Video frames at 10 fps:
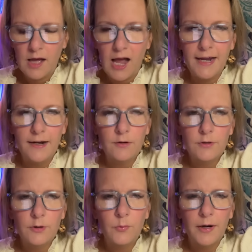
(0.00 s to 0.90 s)
I
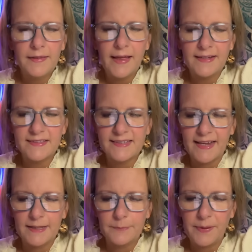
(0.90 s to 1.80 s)
don't know where that
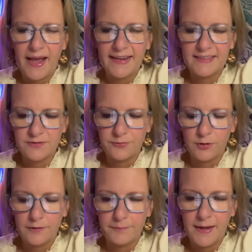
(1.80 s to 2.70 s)
second package
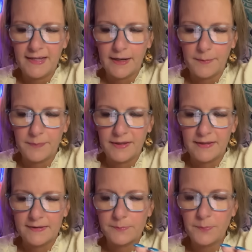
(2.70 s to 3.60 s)
full of makeup
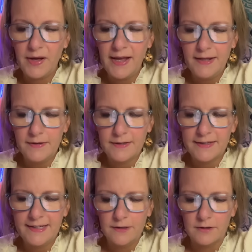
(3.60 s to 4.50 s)
is, but
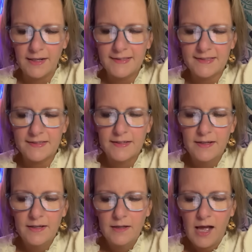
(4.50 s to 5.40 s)
here, let's,
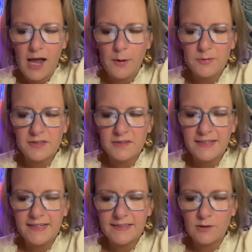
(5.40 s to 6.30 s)
I was
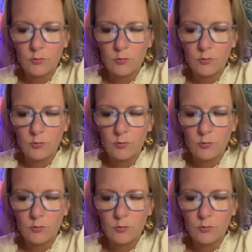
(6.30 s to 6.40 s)
looking at the